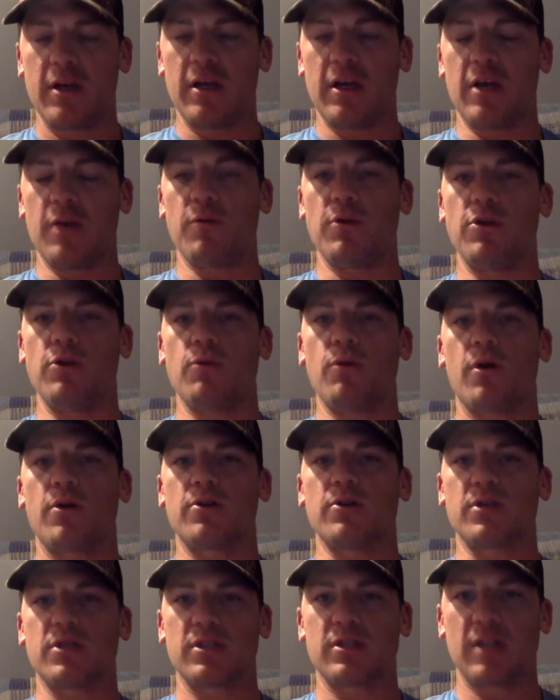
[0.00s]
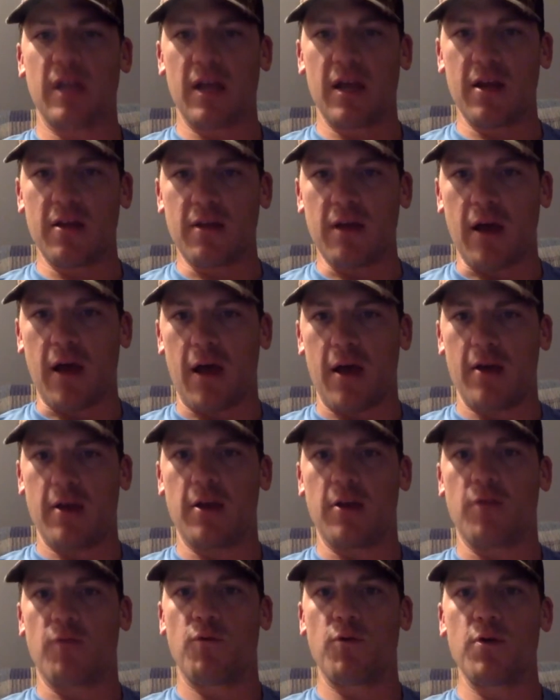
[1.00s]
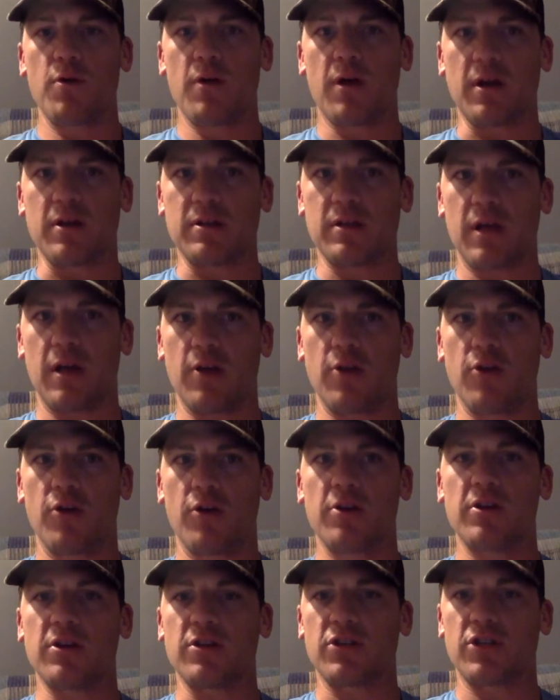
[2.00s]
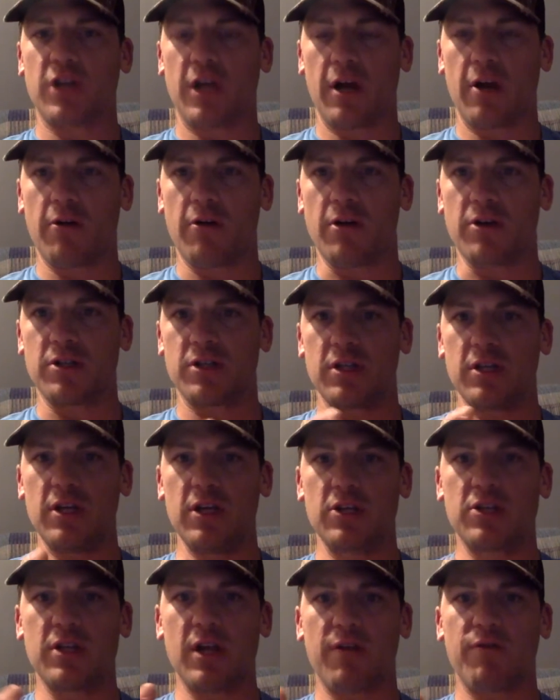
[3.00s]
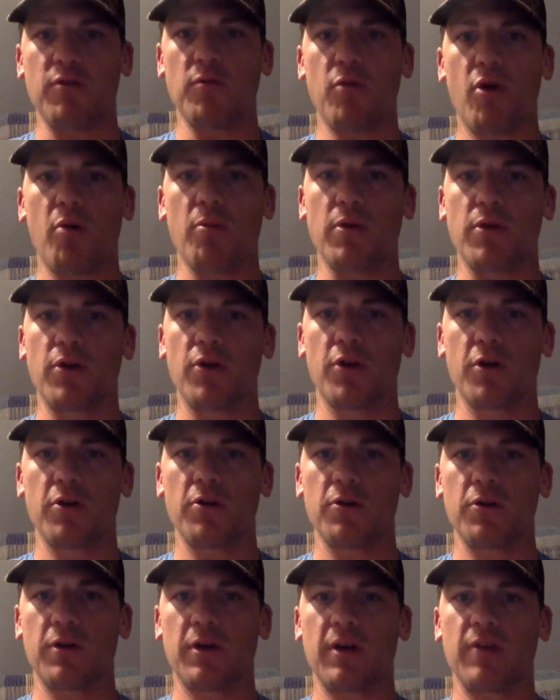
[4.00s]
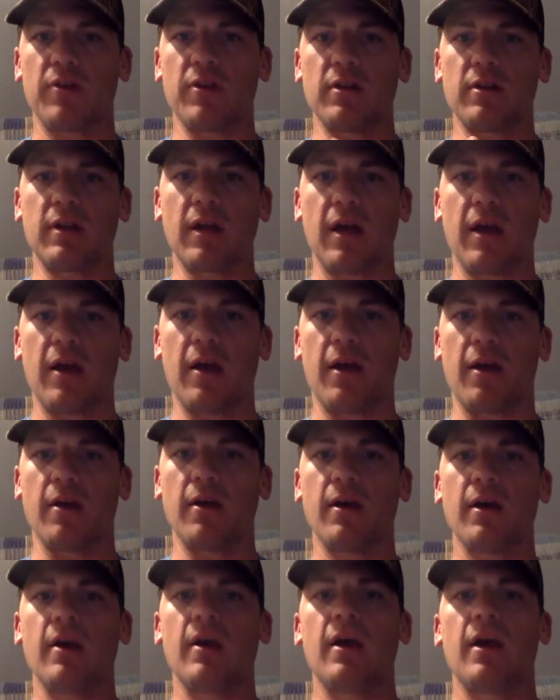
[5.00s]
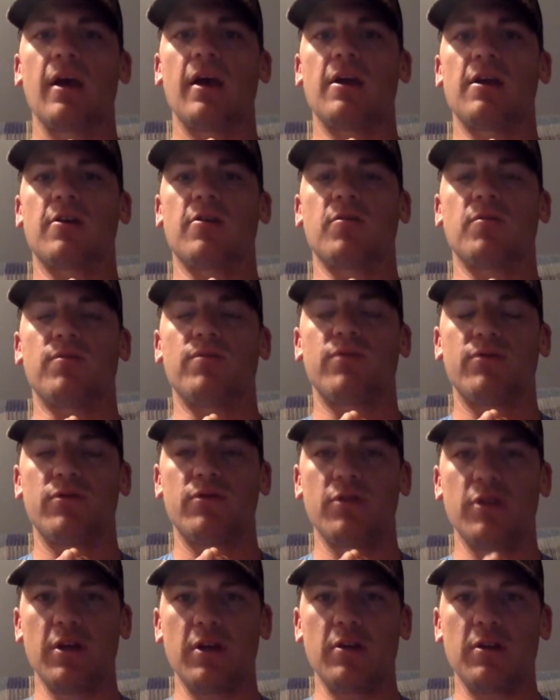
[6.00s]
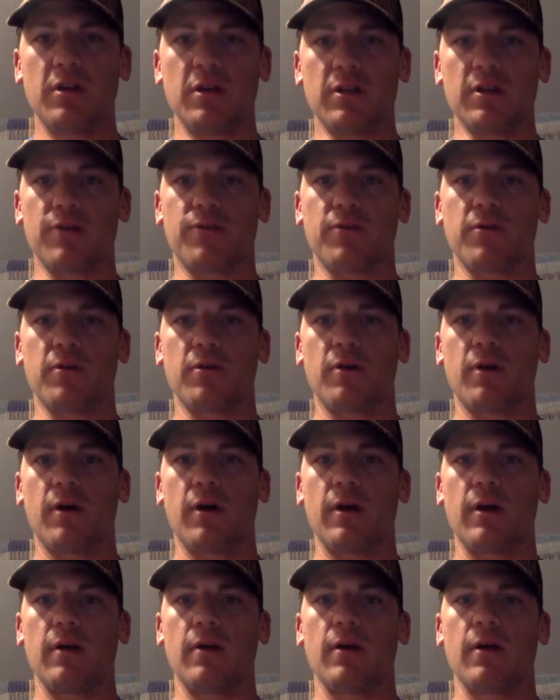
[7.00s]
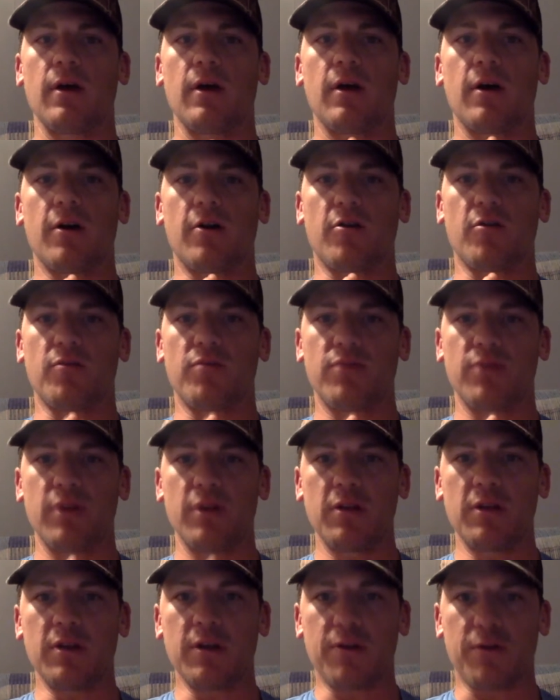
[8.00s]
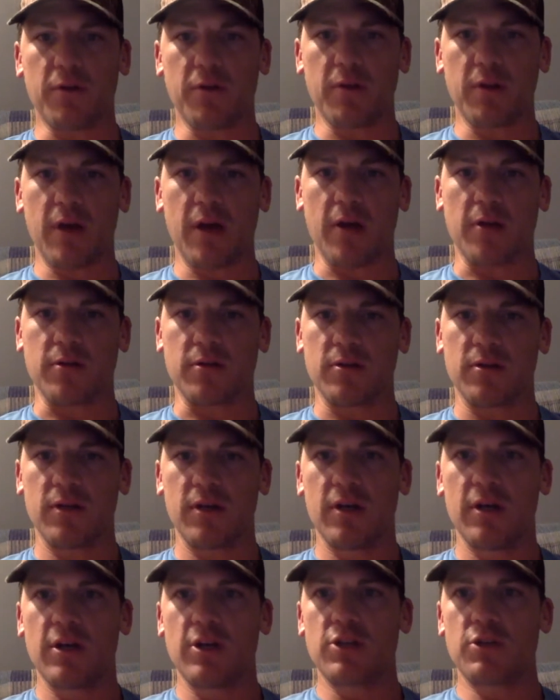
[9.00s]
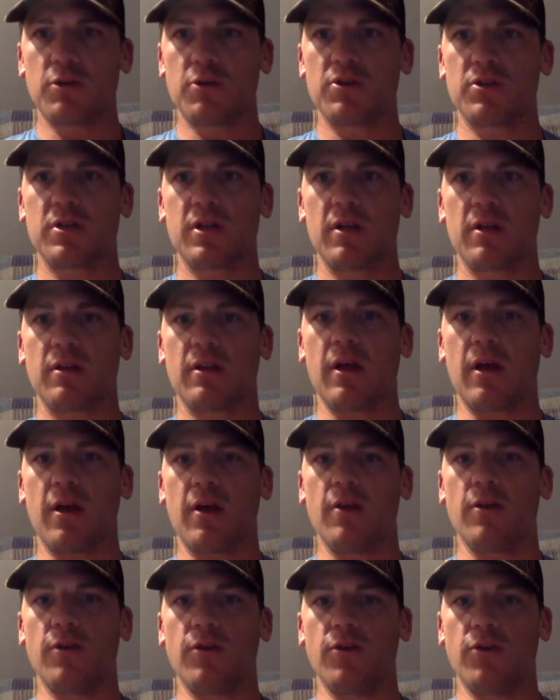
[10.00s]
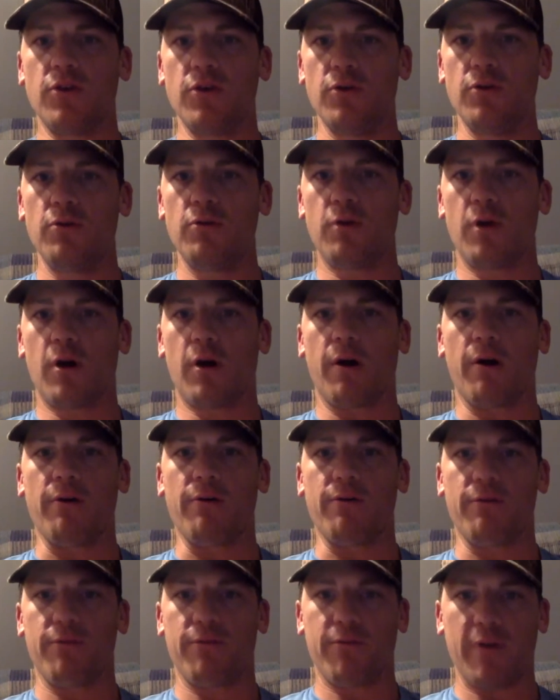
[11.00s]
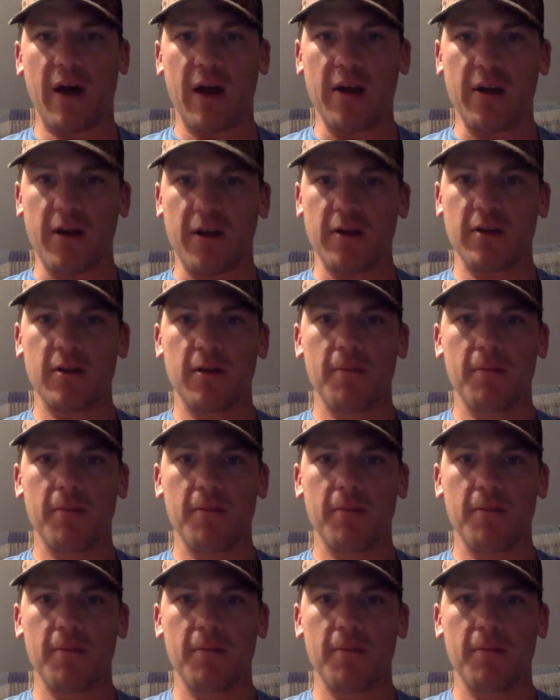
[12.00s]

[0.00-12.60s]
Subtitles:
And when you understand that and realize that, you're going to cherish each and every moment. You're going to look at the day in a completely different light, a completely different lens. So understanding that you are finite